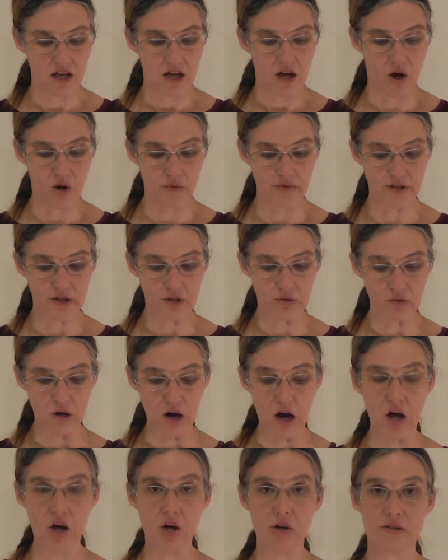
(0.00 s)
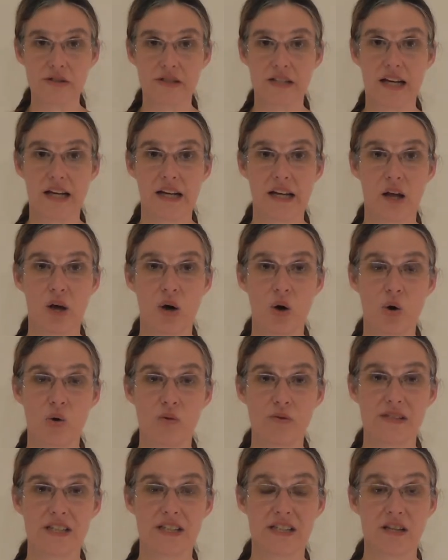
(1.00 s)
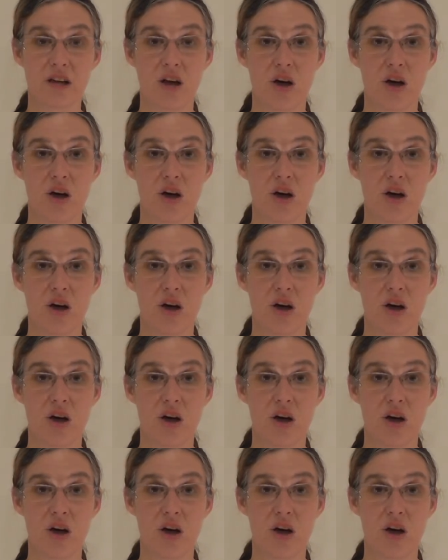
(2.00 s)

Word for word: on the cross, and he holds his